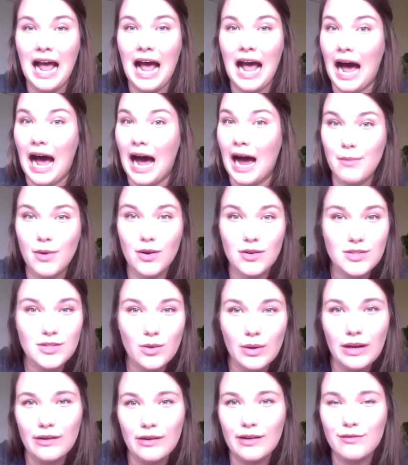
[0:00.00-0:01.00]
I'm also
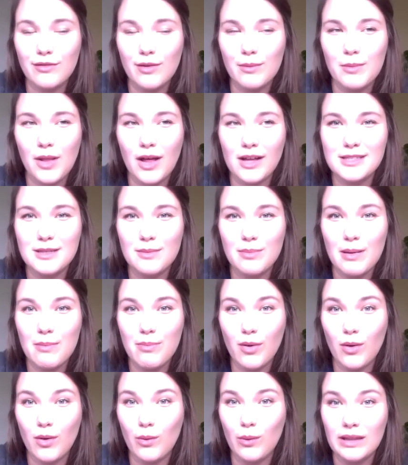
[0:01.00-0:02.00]
hearing from lots of
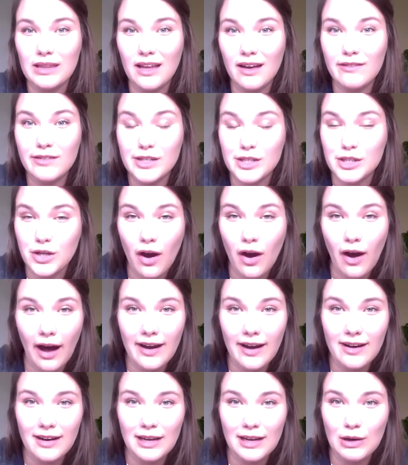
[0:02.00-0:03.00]
people who would love a shot.
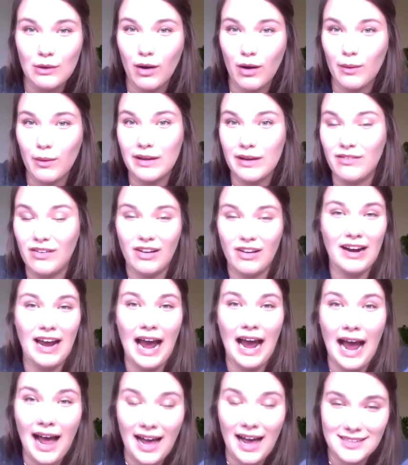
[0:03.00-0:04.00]
Are we even going to
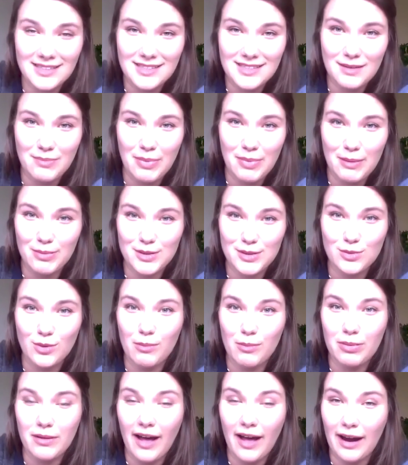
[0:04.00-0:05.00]
ask people to
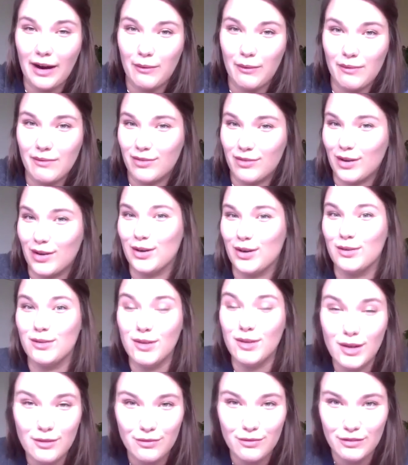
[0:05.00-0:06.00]
apply? Are we even going to
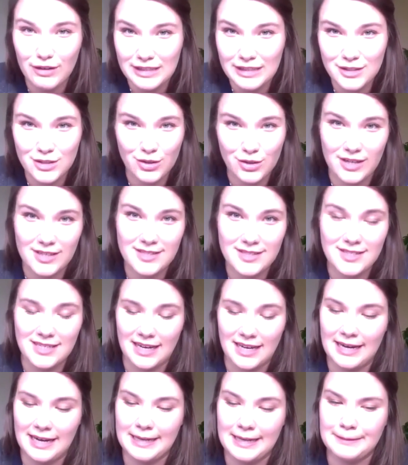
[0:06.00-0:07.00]
look for interest?
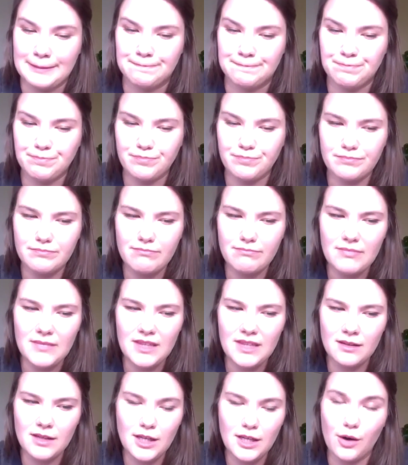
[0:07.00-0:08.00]

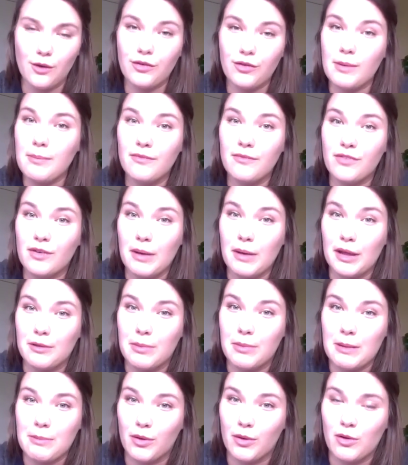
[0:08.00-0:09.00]
from other
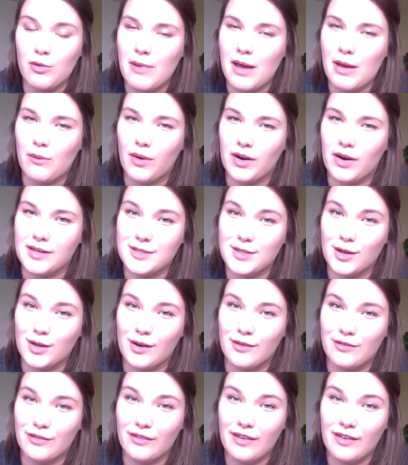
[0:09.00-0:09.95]
people who may want to serve.